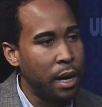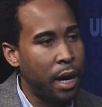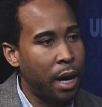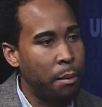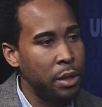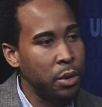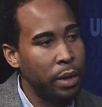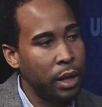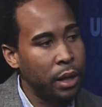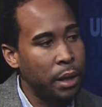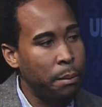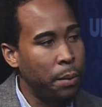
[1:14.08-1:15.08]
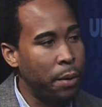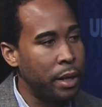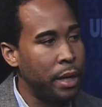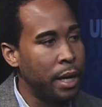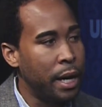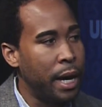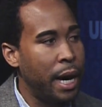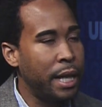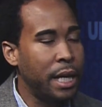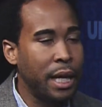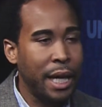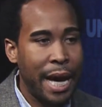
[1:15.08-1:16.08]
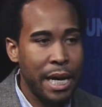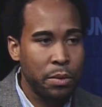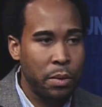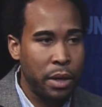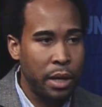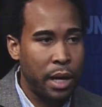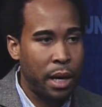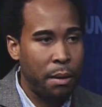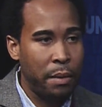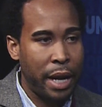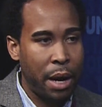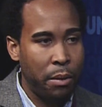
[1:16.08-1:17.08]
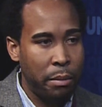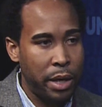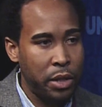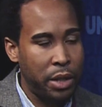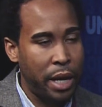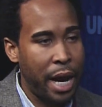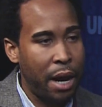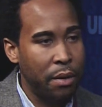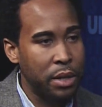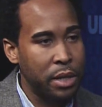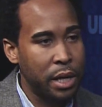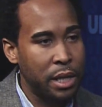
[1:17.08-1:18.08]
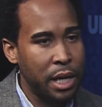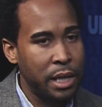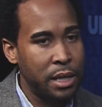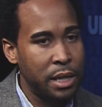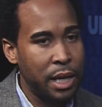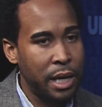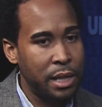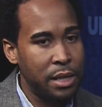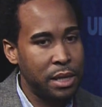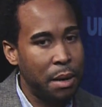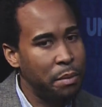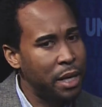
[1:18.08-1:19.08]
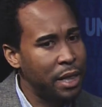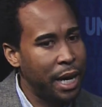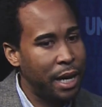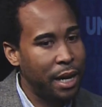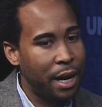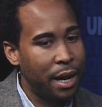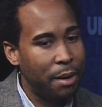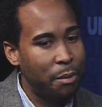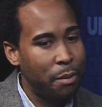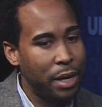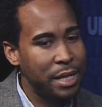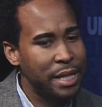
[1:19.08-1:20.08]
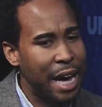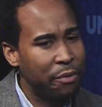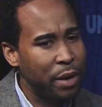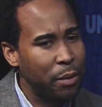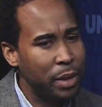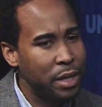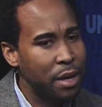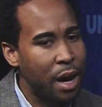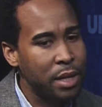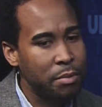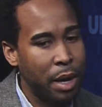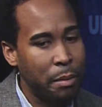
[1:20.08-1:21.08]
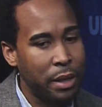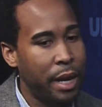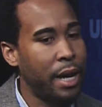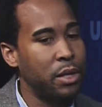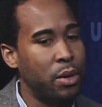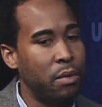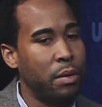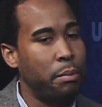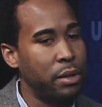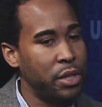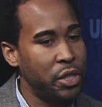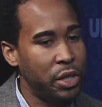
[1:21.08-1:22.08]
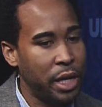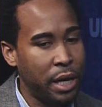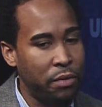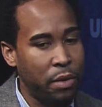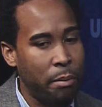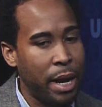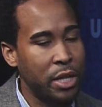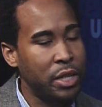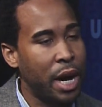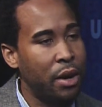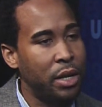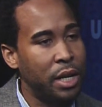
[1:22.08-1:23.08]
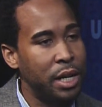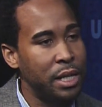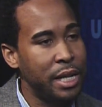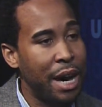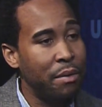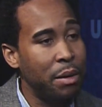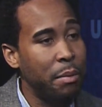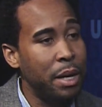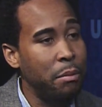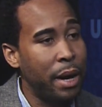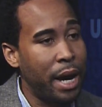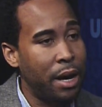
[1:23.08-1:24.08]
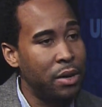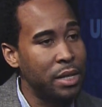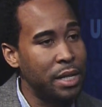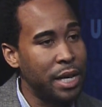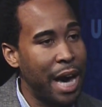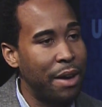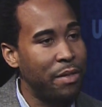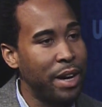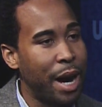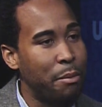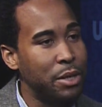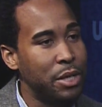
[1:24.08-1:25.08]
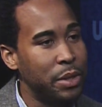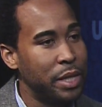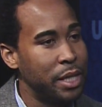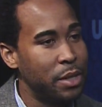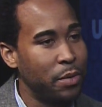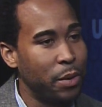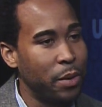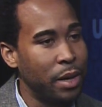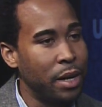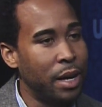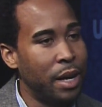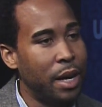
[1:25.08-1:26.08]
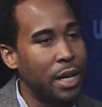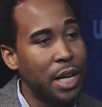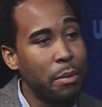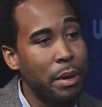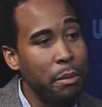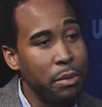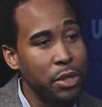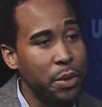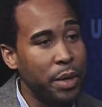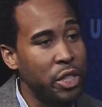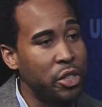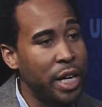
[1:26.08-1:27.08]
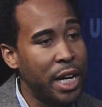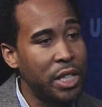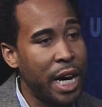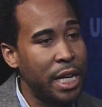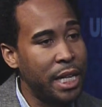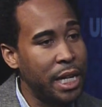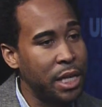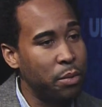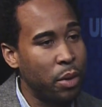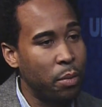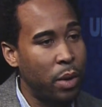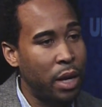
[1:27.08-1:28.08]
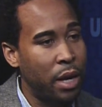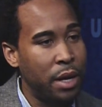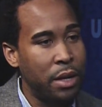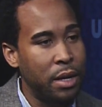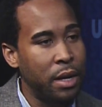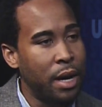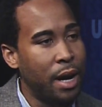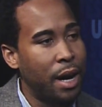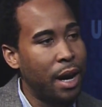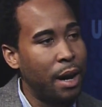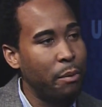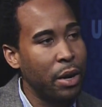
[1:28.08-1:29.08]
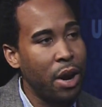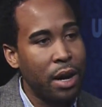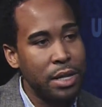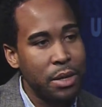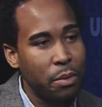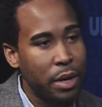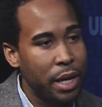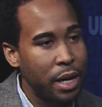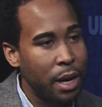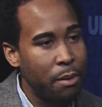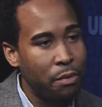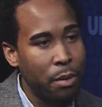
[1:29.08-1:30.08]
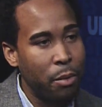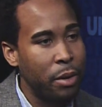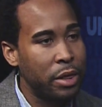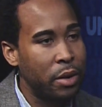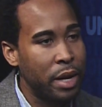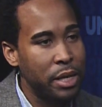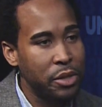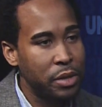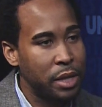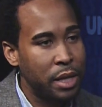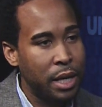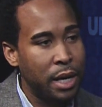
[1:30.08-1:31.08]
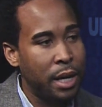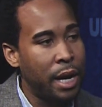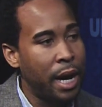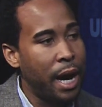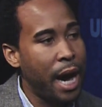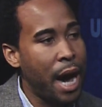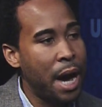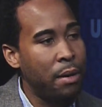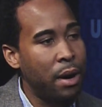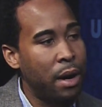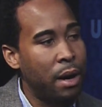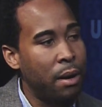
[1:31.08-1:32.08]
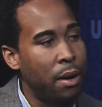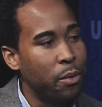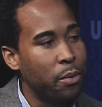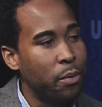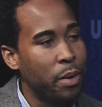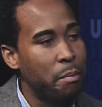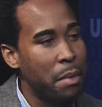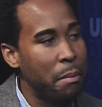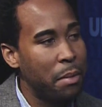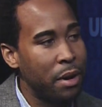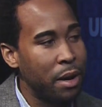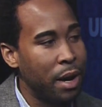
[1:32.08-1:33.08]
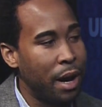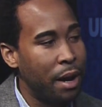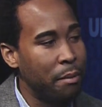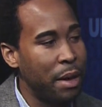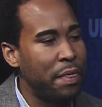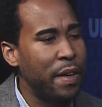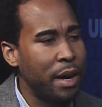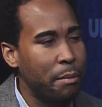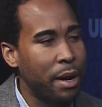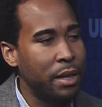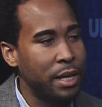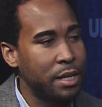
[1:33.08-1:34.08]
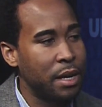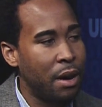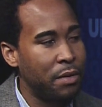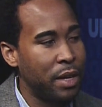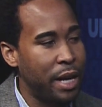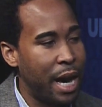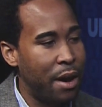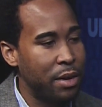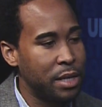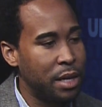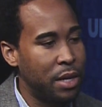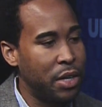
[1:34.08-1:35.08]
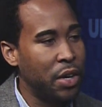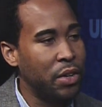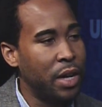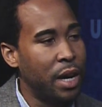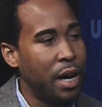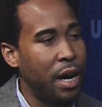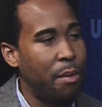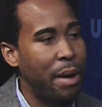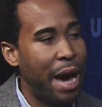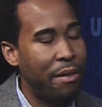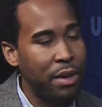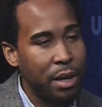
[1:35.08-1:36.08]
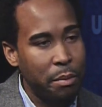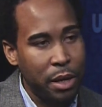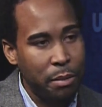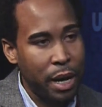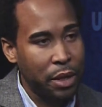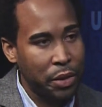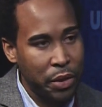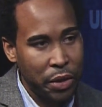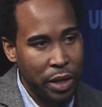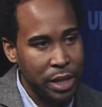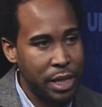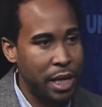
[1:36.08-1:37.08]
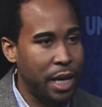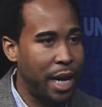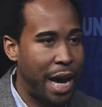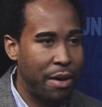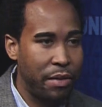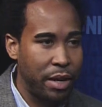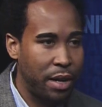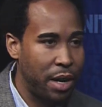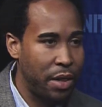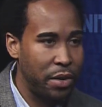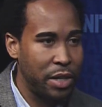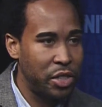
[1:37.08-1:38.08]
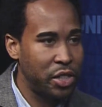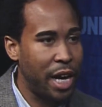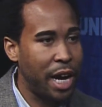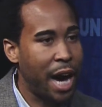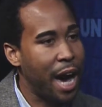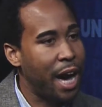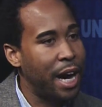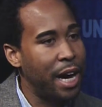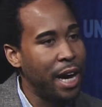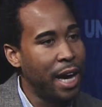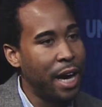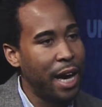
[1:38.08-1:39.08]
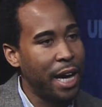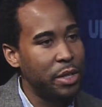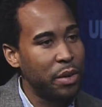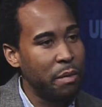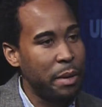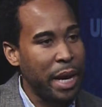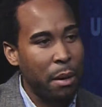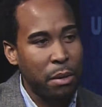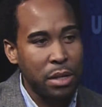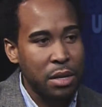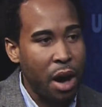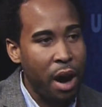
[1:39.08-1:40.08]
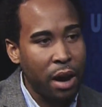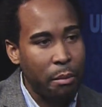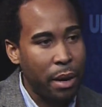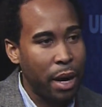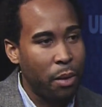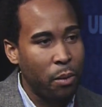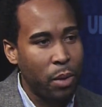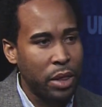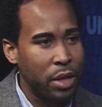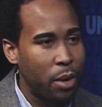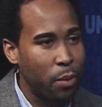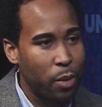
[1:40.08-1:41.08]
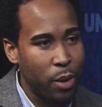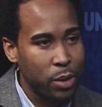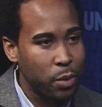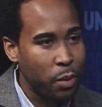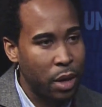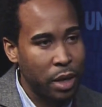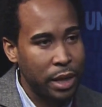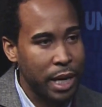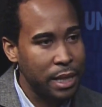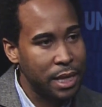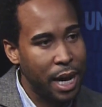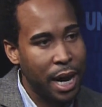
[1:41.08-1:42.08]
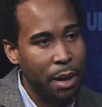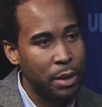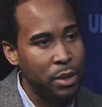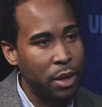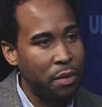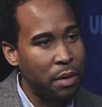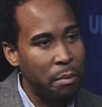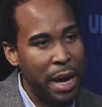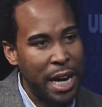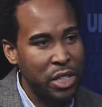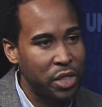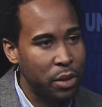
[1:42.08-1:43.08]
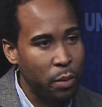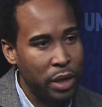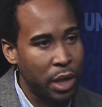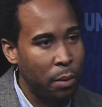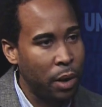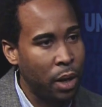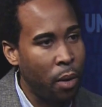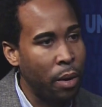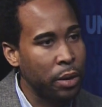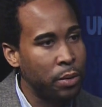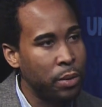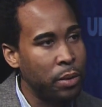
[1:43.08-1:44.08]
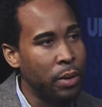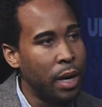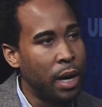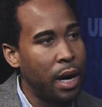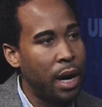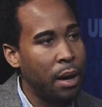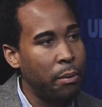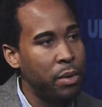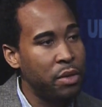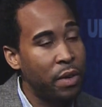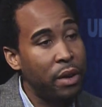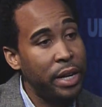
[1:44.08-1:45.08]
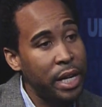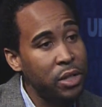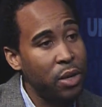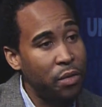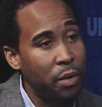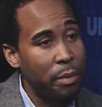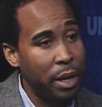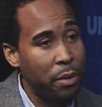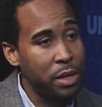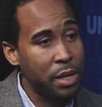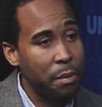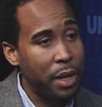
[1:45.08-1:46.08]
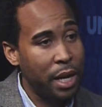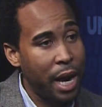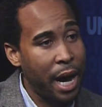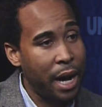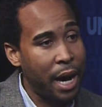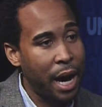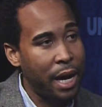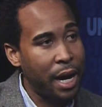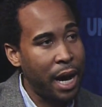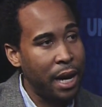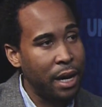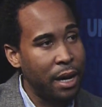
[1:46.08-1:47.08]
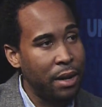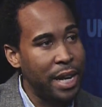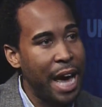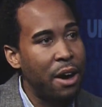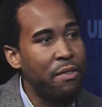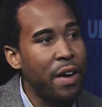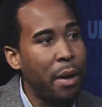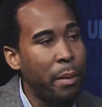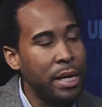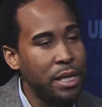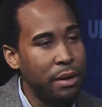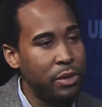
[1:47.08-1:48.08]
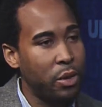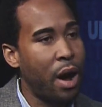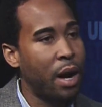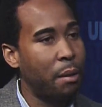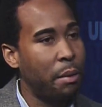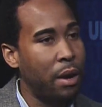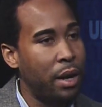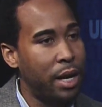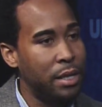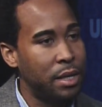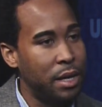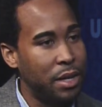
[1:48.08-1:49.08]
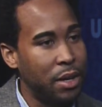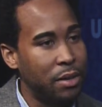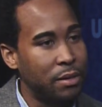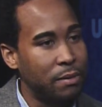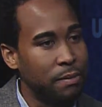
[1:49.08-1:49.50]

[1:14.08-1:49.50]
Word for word: um, is critically important. And then the last one um, that I would mention now is, is, is, is something that um, is not frequently talked about, but that I sort of appreciate from my childhood, and it's having pen pals. It's having opportunities for young people to exchange ideas with one another, um, regardless of where they come from or what they're interested in. I uh, remember uh, and think about this often now as an adult, um, having a pen pal in New York City and having another in Shanghai and sort of being able to talk about what their worlds were at that time and sort of imagine what they were going through uh, was foundational for me. It was something that I, I, I now find myself drawing upon as an adult.